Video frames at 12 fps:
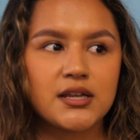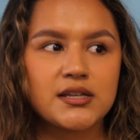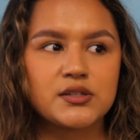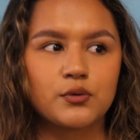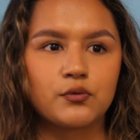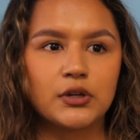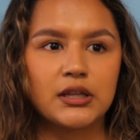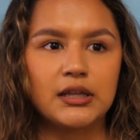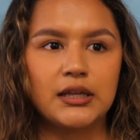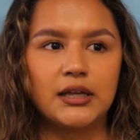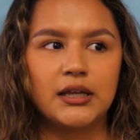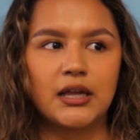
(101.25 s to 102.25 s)
is a
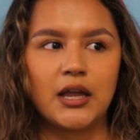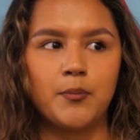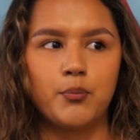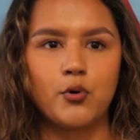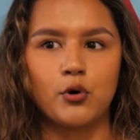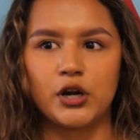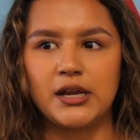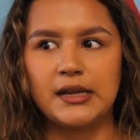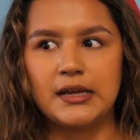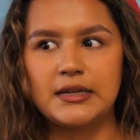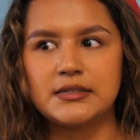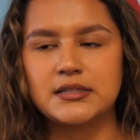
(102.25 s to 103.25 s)
really
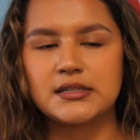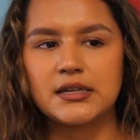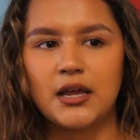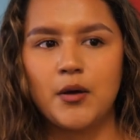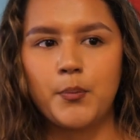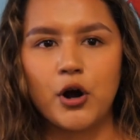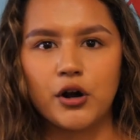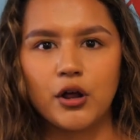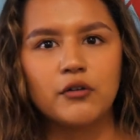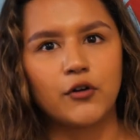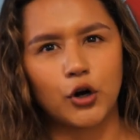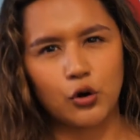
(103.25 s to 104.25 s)
important part
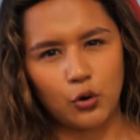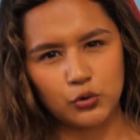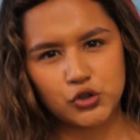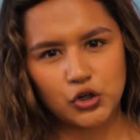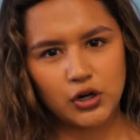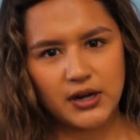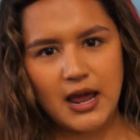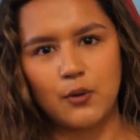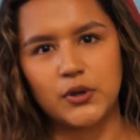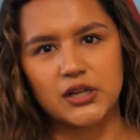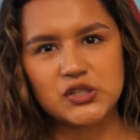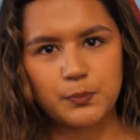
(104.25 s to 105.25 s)
of our culture and how
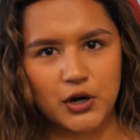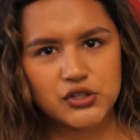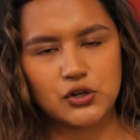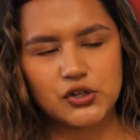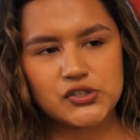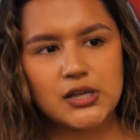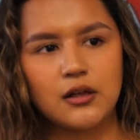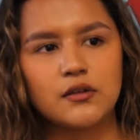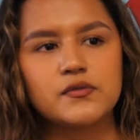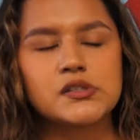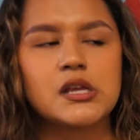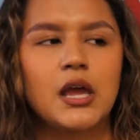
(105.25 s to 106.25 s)
we express
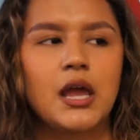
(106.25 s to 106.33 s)
ourselves,